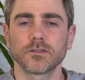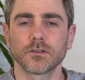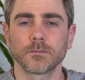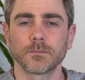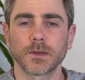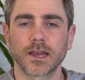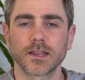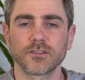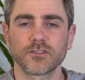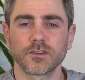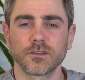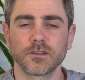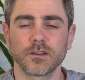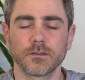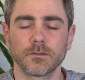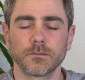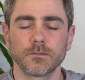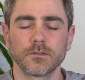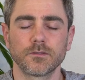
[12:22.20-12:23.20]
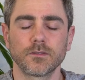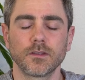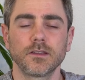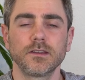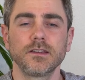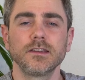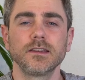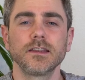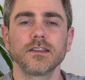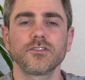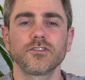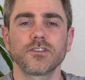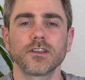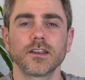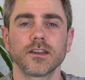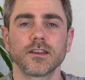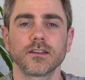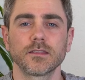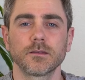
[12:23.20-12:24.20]
to imagine
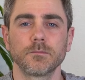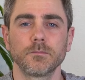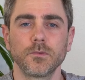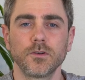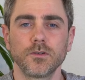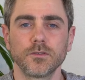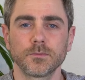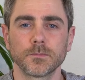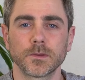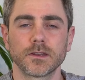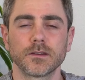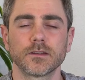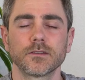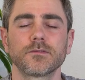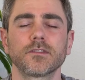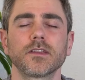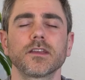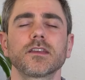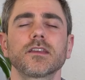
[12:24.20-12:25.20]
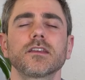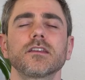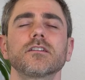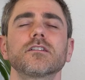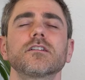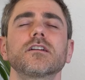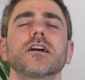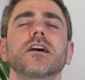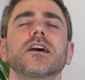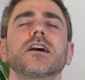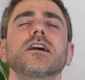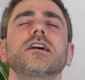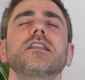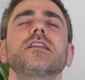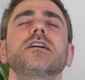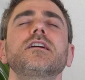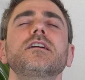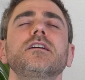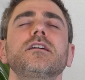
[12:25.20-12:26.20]
initiating the movement of taking your
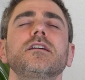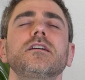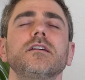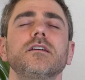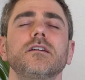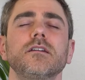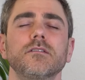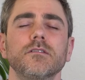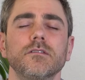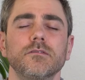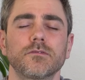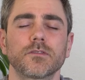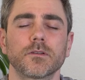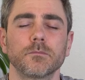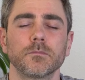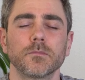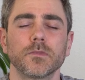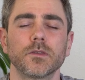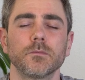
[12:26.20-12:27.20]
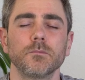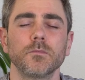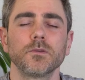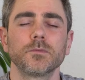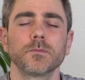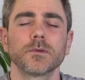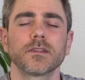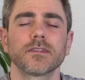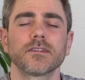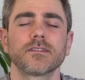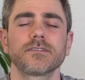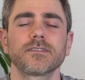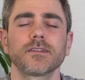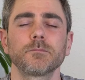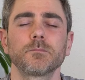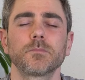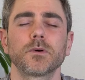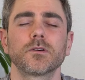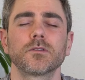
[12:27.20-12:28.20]
head from the movement of the
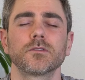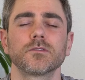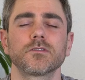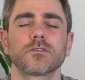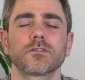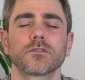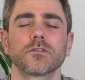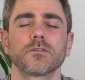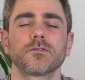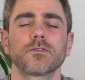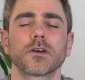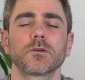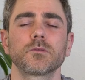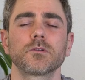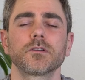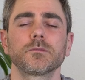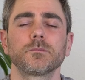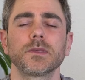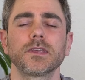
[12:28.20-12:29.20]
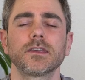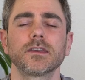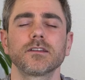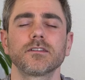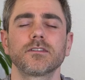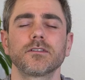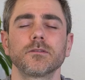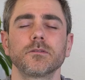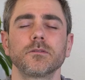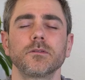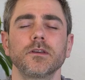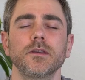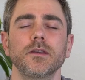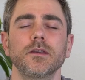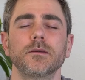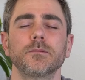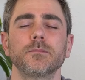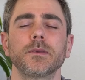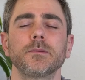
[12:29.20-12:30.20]
sit bones? So if I were to begin to
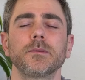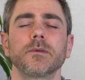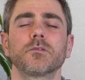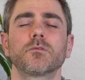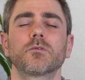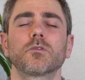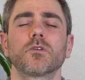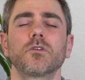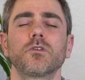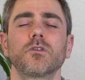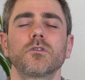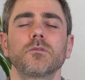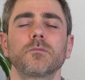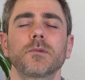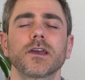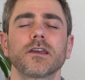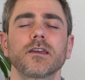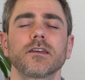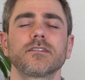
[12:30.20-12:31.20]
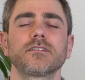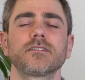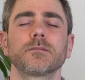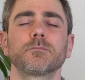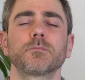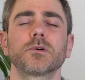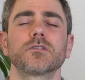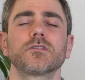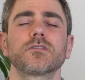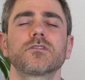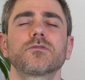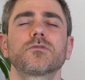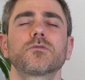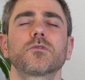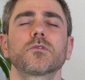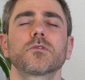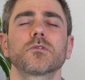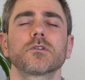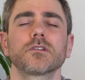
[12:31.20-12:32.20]
maybe roll my sit bones
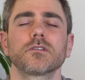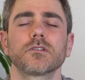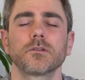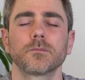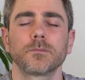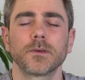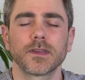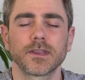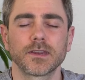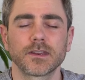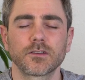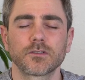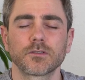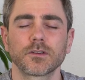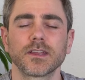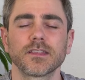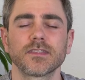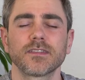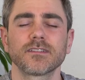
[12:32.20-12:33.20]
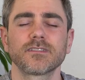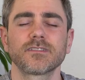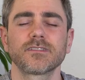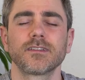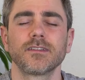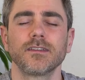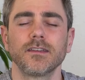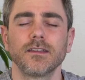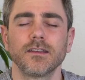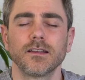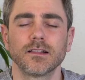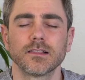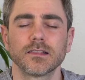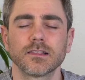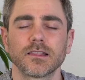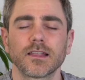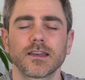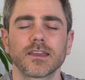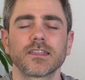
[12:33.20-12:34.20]
forward a little bit and create this
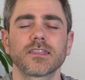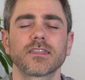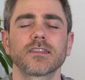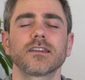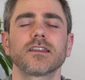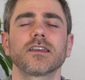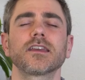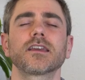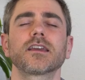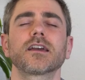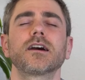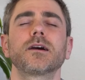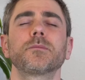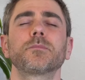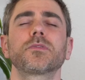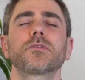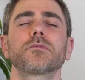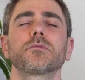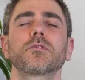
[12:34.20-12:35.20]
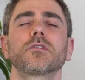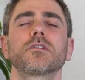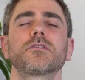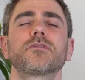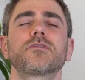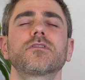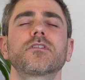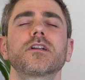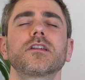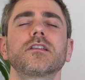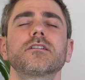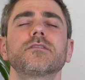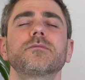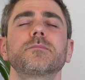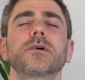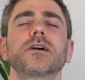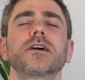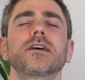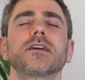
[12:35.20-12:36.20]
lengthening up through the front of
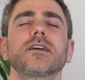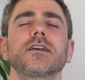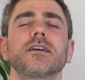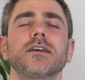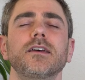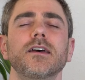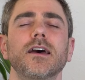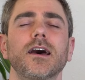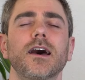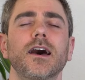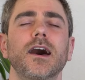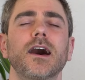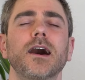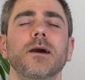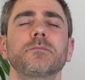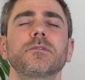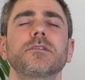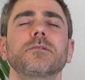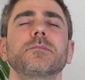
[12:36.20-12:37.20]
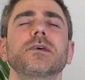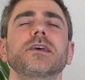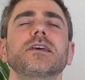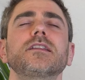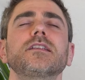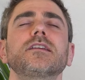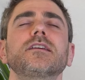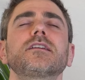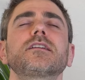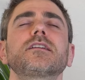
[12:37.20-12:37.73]
my abdomen,